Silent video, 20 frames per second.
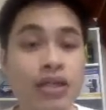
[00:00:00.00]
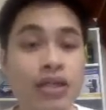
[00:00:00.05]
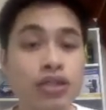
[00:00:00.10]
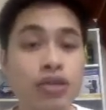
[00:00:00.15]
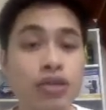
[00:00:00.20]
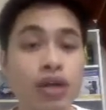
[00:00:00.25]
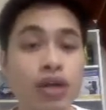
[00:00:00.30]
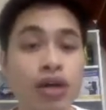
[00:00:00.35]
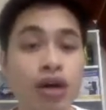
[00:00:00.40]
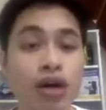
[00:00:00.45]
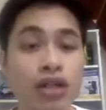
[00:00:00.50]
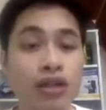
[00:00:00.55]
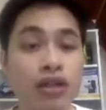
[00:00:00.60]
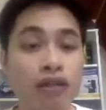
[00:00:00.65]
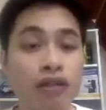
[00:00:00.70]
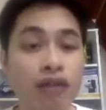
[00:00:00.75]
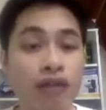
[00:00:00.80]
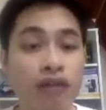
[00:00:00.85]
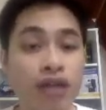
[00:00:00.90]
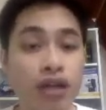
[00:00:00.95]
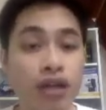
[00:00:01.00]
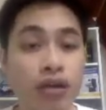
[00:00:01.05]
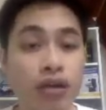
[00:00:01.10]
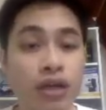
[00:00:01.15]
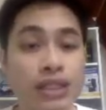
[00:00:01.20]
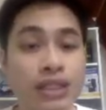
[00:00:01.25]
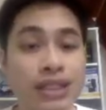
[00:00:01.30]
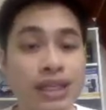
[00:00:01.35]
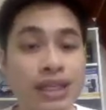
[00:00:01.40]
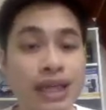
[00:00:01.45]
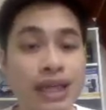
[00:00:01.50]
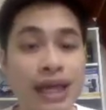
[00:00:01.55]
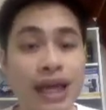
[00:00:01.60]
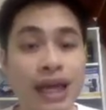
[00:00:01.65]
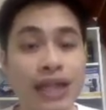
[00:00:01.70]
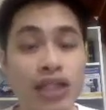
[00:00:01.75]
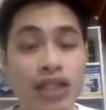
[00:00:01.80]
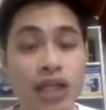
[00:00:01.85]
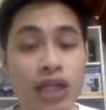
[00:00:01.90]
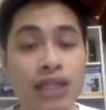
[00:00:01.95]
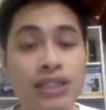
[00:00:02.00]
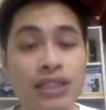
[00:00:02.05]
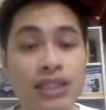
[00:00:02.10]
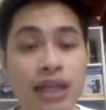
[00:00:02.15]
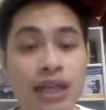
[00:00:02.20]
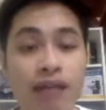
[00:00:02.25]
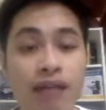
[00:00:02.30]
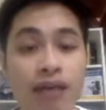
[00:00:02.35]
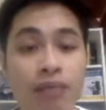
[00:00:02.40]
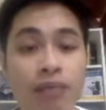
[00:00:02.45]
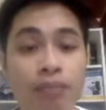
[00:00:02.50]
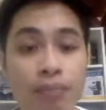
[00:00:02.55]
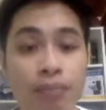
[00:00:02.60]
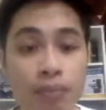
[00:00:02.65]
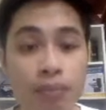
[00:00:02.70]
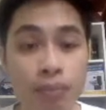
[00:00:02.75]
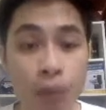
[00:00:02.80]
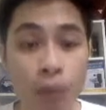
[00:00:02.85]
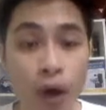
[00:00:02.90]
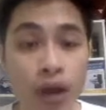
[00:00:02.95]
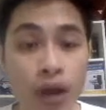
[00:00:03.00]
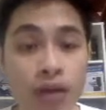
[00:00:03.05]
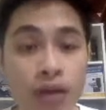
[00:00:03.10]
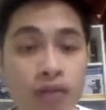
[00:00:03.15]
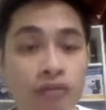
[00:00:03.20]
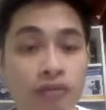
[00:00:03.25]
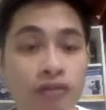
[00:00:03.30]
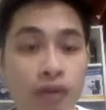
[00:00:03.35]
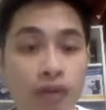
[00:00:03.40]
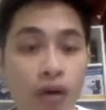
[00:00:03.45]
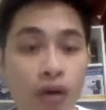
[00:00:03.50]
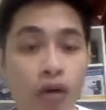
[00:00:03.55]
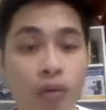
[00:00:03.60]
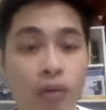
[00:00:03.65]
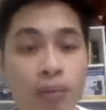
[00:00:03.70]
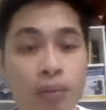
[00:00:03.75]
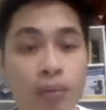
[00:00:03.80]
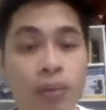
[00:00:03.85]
So the cost of revenue is 807.4.